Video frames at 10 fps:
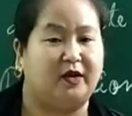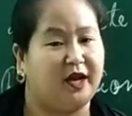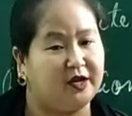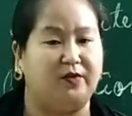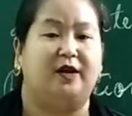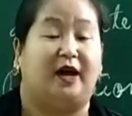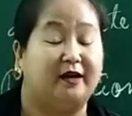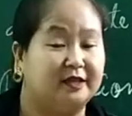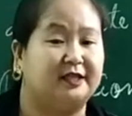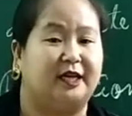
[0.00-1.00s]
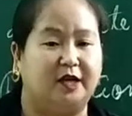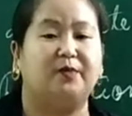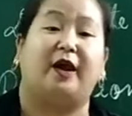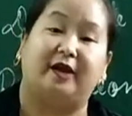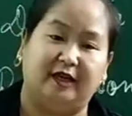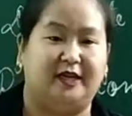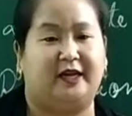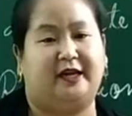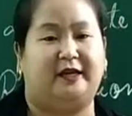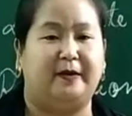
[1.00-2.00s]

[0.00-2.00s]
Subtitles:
Okay, you will understand it by reading it.